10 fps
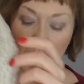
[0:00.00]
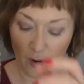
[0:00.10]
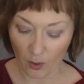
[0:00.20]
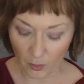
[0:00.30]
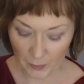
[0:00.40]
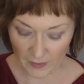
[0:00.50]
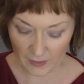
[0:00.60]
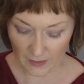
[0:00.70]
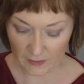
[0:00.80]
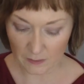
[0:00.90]
hoping
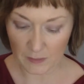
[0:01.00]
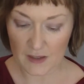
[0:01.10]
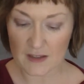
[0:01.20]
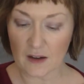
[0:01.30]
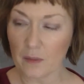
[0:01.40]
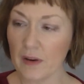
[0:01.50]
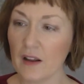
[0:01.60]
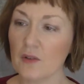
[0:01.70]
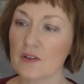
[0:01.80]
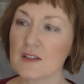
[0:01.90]
that, because
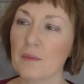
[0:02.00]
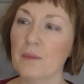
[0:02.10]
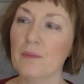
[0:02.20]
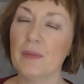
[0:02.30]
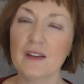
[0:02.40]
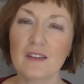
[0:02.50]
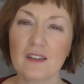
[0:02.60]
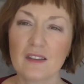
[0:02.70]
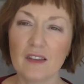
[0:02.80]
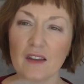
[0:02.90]
Cumbria looks a bit
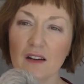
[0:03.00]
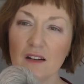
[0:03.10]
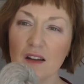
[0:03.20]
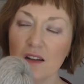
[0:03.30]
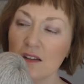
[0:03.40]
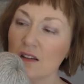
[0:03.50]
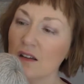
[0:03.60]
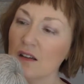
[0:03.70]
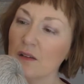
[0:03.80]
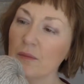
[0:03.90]
thinner
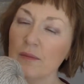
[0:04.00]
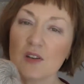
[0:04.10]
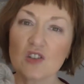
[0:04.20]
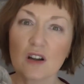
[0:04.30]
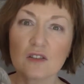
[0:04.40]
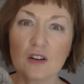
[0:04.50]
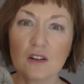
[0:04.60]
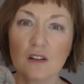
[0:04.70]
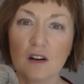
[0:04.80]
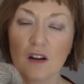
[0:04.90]
than Shelter,